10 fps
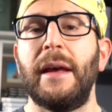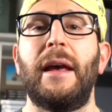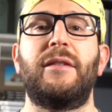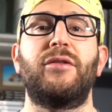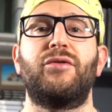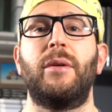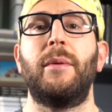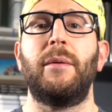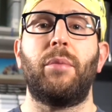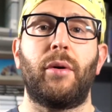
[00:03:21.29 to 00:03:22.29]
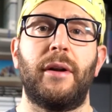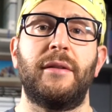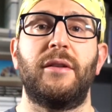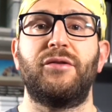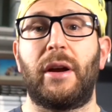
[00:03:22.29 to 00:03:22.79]
It's extremely important
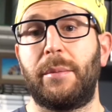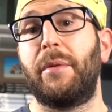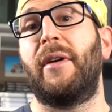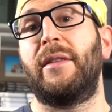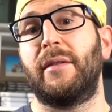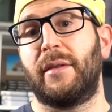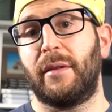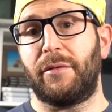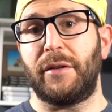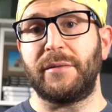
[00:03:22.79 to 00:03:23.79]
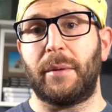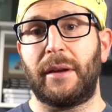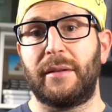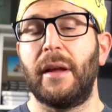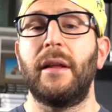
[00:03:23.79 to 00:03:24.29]
to try to prevent this in the first place.